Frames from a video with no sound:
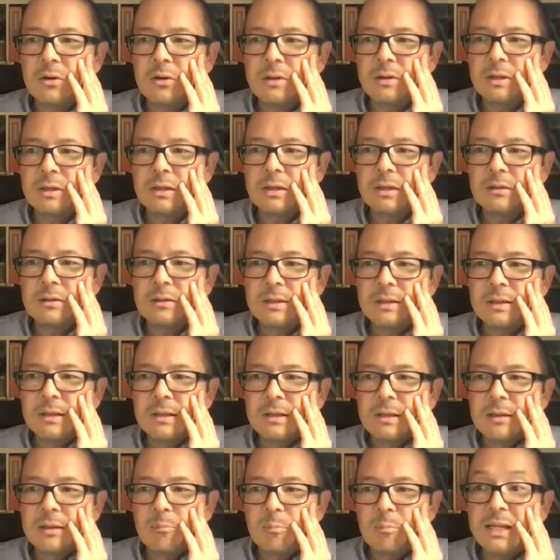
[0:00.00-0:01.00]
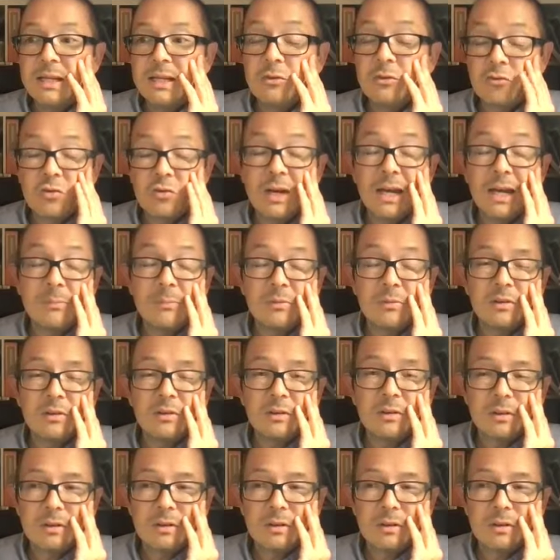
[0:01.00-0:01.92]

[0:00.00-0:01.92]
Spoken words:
on in being trapped